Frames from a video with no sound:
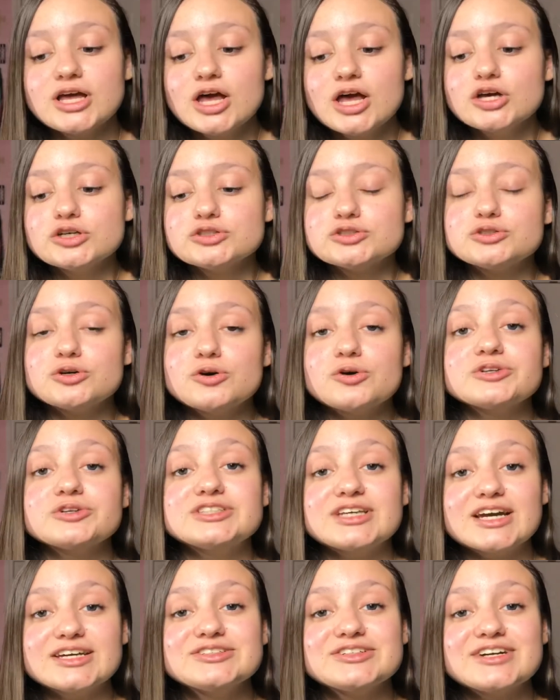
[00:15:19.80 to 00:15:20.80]
So
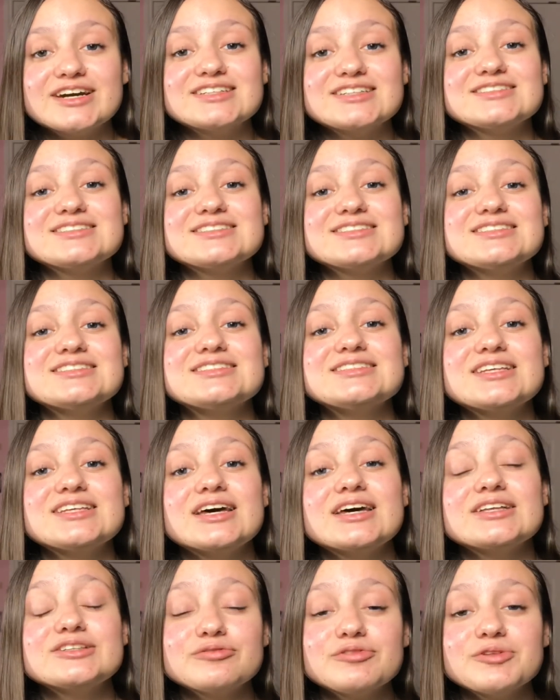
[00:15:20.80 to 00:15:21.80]
yeah, you guys, this is the
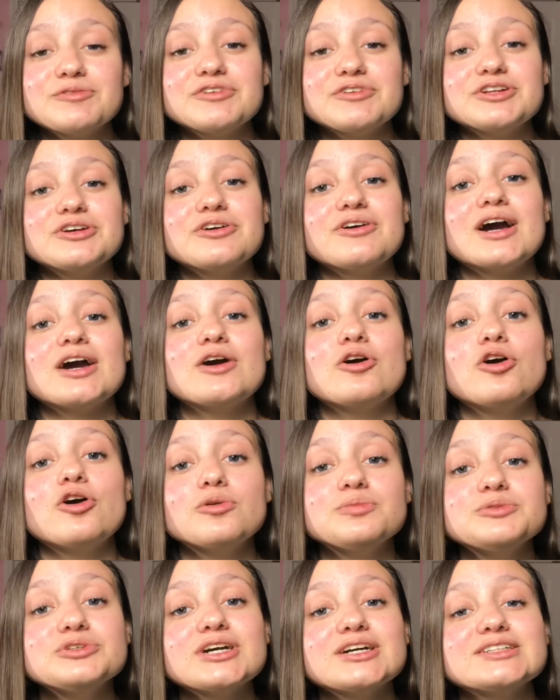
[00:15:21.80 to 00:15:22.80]
end of the video. I
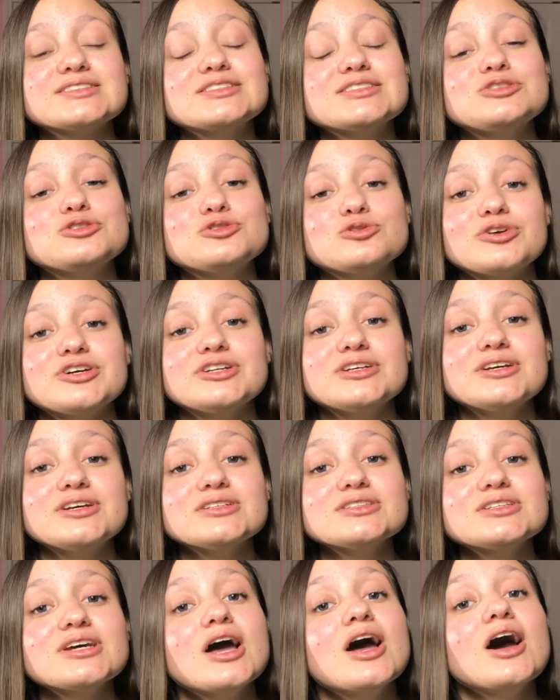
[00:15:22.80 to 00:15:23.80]
hope you guys enjoyed
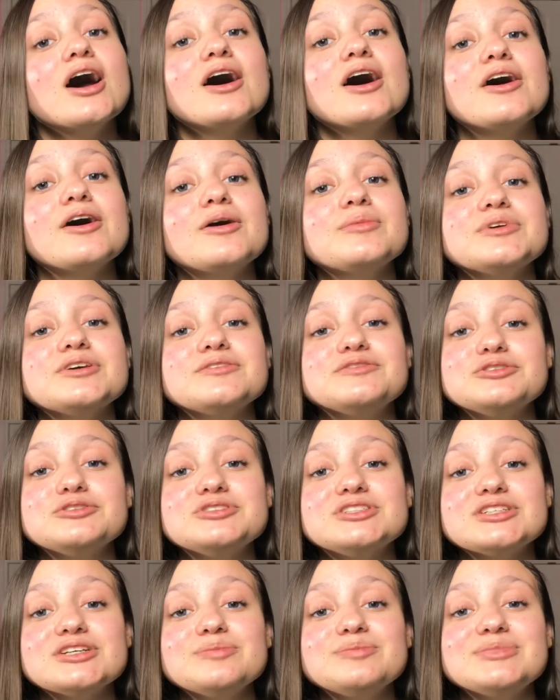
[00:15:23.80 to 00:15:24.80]
it. If you
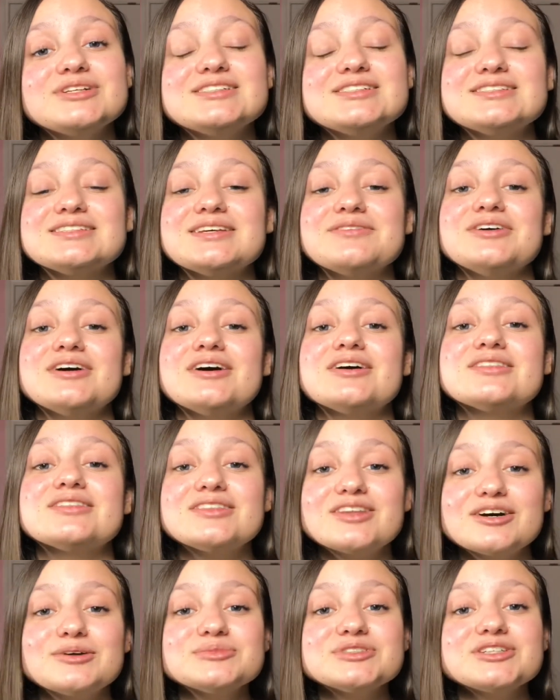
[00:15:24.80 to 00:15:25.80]
did, please give it a
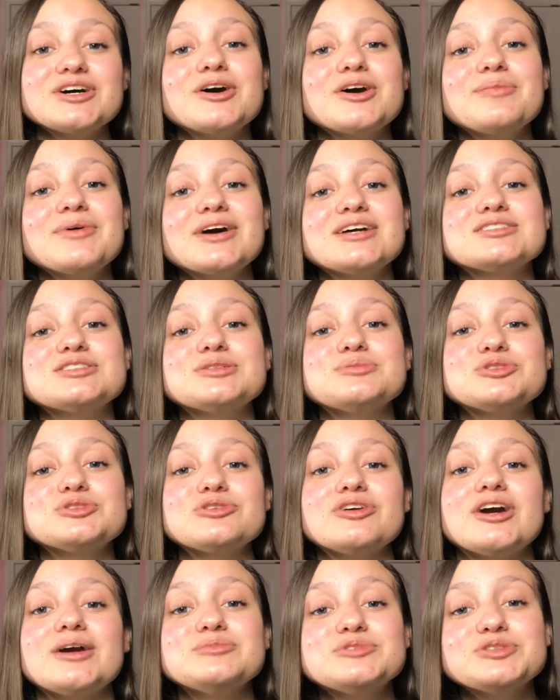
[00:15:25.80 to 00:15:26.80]
thumbs up and
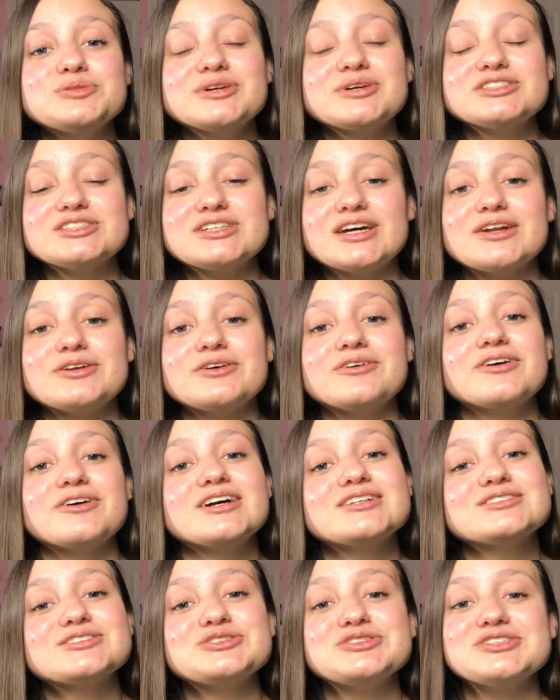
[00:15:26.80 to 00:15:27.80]
subscribe to my channel.
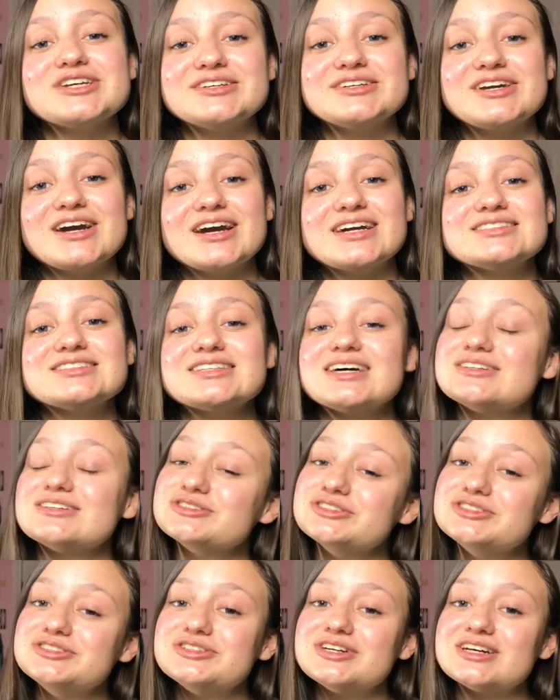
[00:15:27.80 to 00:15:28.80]
And so yeah, you guys, I'll
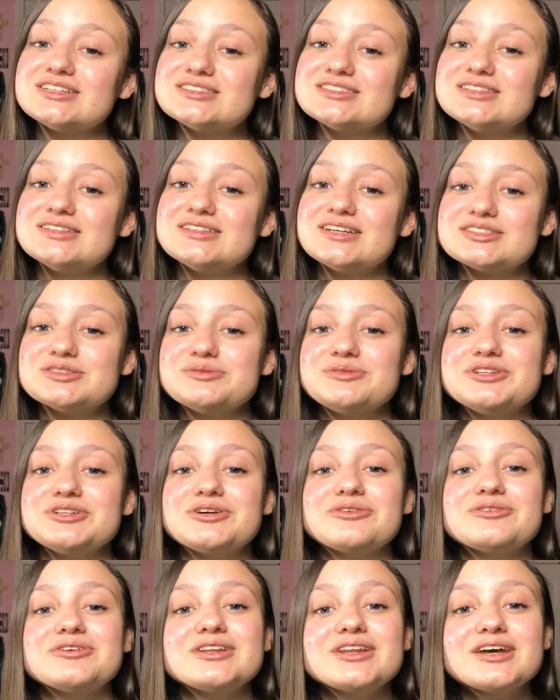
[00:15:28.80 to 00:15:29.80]
see you guys in the next
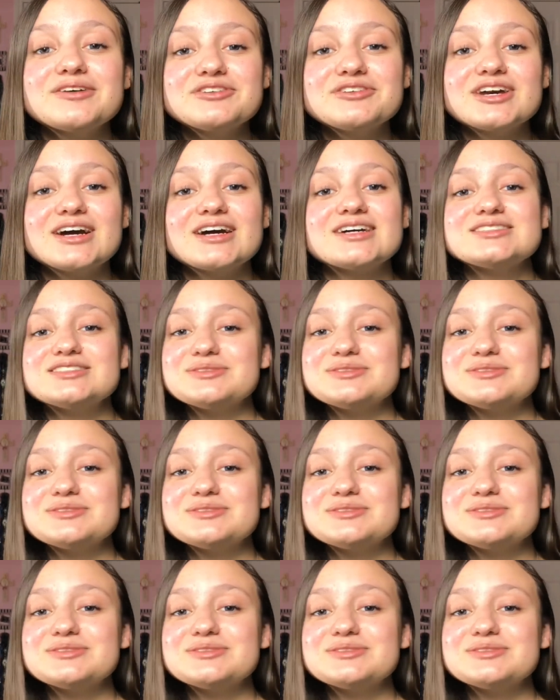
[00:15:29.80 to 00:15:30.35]
video. Love you guys.